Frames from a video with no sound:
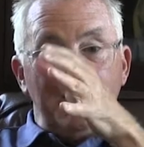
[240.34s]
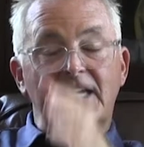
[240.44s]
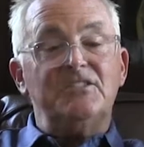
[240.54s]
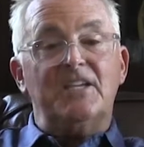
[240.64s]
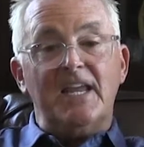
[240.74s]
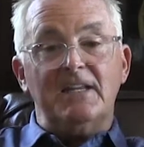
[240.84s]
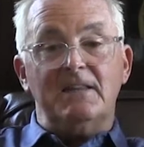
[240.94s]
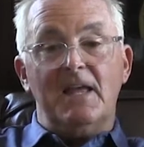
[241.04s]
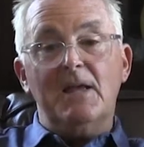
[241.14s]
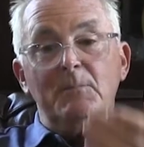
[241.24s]

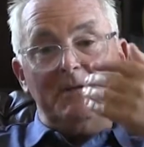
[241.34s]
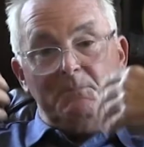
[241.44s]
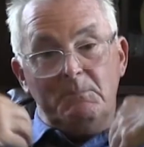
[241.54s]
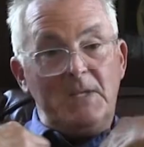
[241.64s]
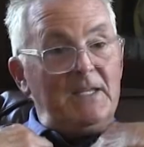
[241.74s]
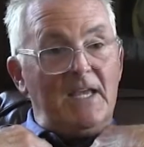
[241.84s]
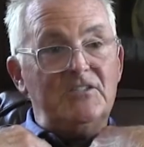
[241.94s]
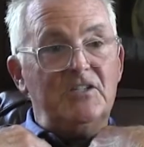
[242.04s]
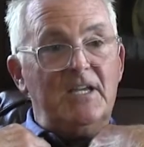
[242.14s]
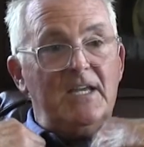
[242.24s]
educating them and being
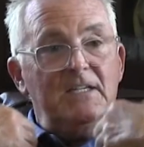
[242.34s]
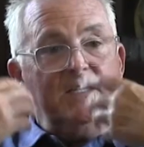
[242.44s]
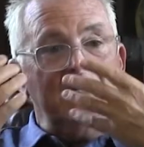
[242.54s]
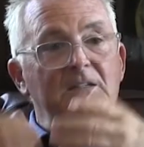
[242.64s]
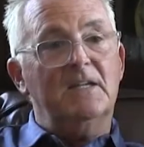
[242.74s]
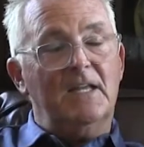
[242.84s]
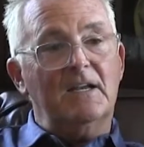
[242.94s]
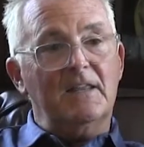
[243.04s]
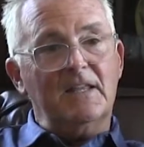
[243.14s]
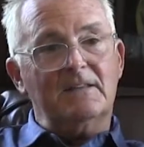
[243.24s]
educated and,
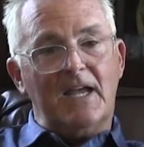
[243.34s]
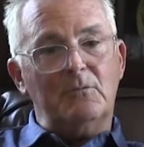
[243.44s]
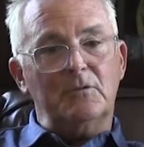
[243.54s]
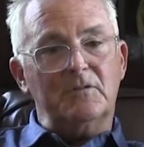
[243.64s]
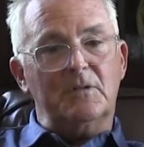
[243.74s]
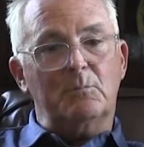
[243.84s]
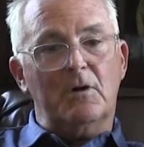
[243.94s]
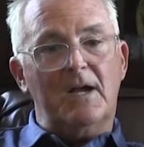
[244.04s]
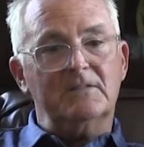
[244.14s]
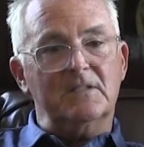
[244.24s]
and I think that was the
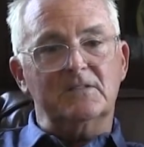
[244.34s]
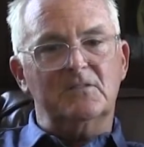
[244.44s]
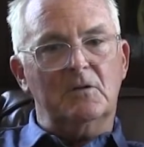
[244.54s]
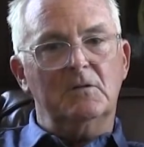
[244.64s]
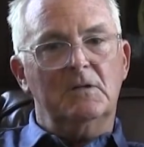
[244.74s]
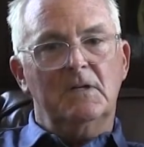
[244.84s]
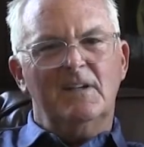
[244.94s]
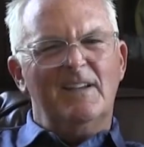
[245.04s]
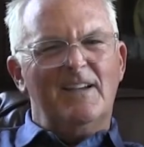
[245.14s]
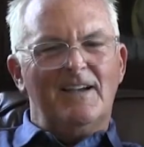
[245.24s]
process. So
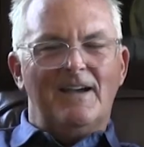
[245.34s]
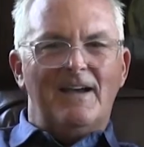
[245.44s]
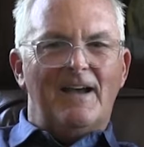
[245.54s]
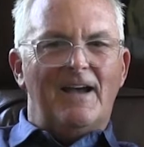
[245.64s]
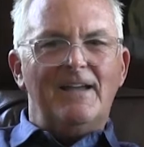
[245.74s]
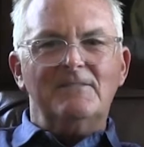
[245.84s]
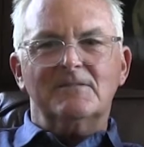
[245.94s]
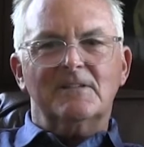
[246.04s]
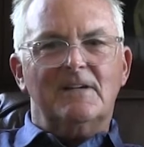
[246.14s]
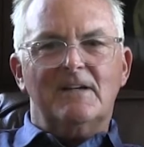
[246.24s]
I,
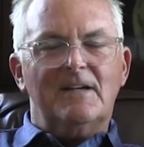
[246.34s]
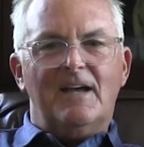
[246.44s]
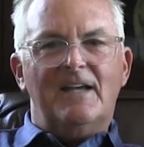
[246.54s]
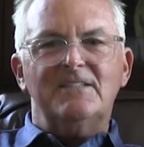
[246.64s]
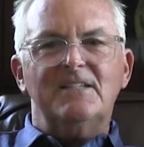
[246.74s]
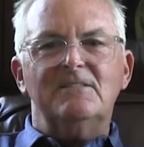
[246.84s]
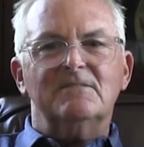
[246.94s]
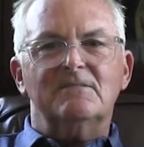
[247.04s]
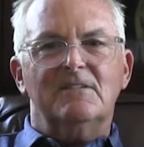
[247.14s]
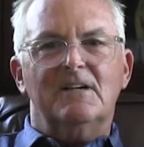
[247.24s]
I
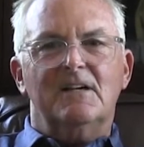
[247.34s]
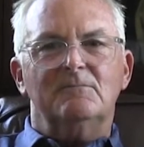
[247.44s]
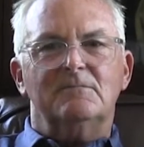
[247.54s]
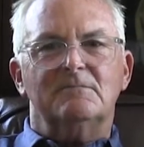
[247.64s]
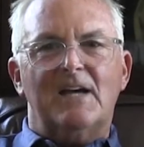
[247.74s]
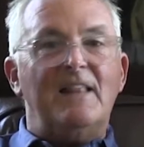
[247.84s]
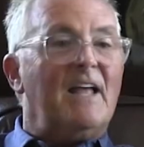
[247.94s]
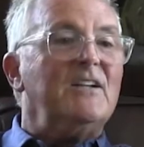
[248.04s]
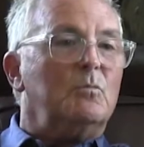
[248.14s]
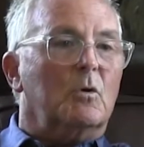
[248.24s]
didn't, um, I
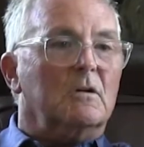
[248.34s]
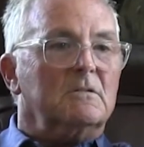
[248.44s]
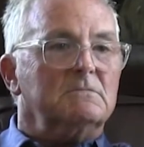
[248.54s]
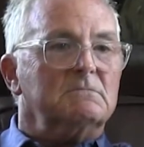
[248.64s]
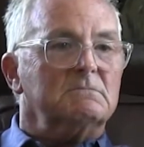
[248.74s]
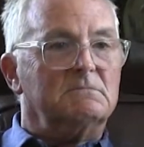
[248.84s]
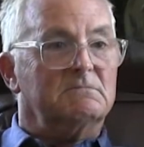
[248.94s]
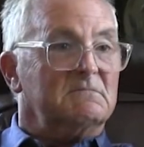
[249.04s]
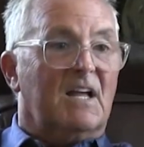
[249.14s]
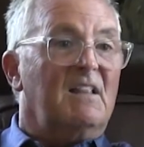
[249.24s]
liked work.
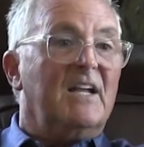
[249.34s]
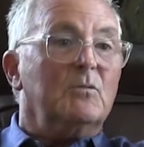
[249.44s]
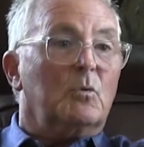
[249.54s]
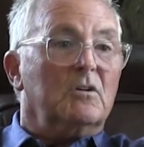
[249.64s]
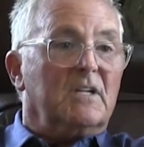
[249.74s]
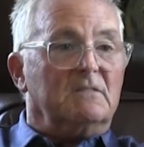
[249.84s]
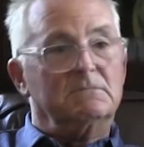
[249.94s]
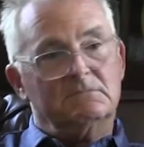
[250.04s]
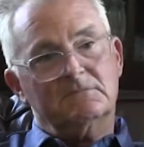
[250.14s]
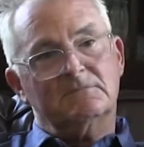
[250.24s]
I liked working.
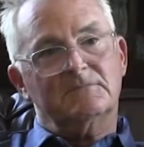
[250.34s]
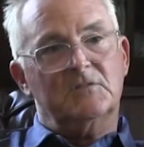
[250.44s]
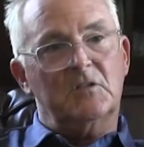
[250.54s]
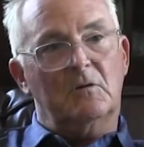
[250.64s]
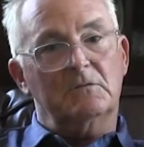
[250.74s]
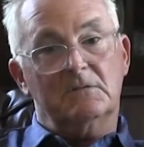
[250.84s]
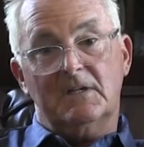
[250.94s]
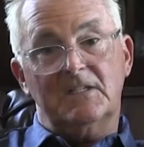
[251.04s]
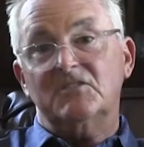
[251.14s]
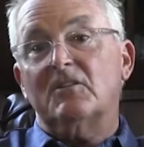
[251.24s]
So
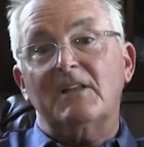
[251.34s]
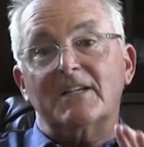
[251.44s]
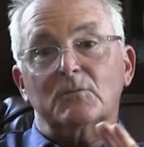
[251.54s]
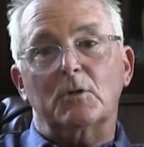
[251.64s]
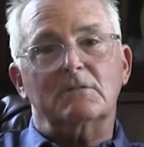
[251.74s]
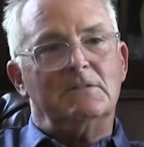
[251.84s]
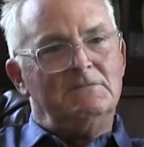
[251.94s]
I still like to work